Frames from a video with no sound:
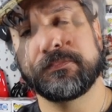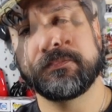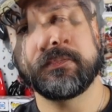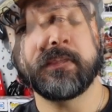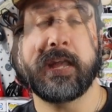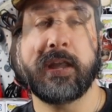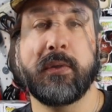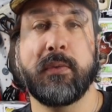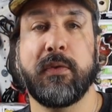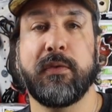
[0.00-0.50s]

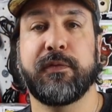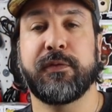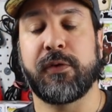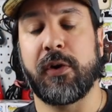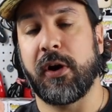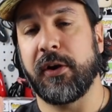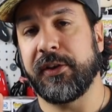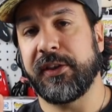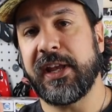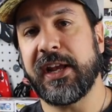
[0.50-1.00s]
Now,
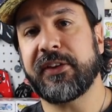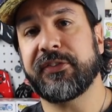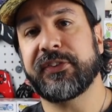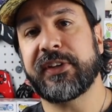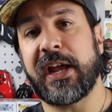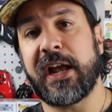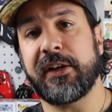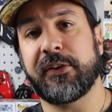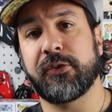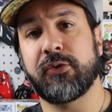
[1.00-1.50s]
for our next
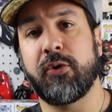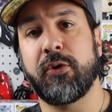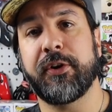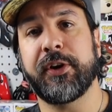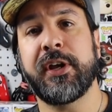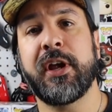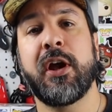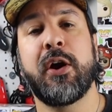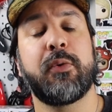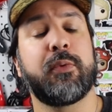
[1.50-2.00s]

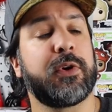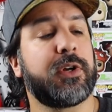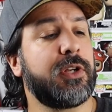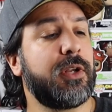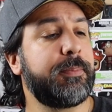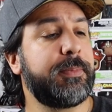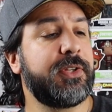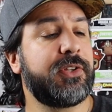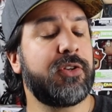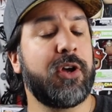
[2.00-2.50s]
category, we're going
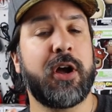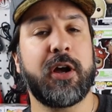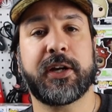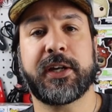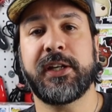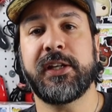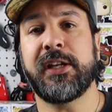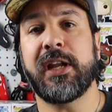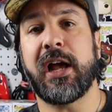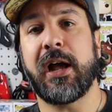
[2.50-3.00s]
to be
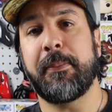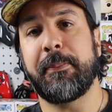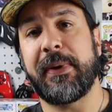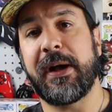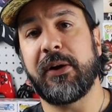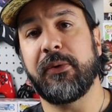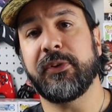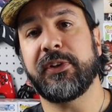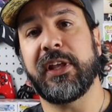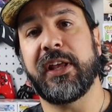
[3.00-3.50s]
talking
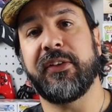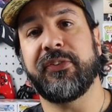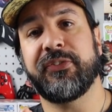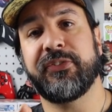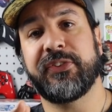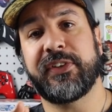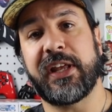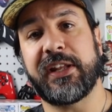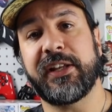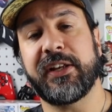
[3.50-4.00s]
about
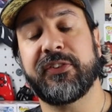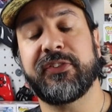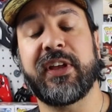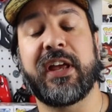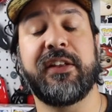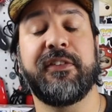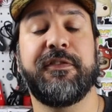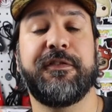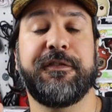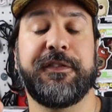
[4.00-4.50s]
aesthetics
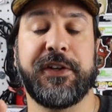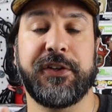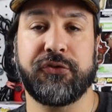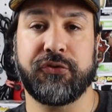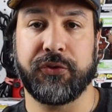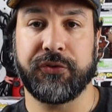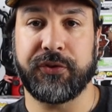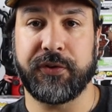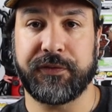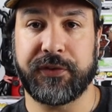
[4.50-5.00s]
and
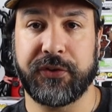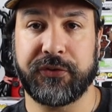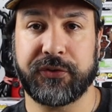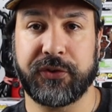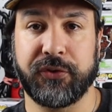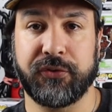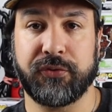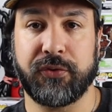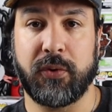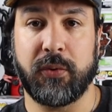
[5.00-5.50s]
features of this
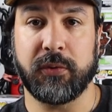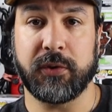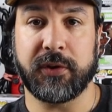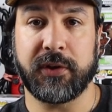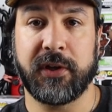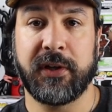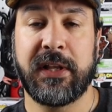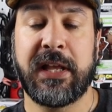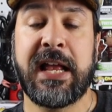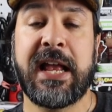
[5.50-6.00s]
controller.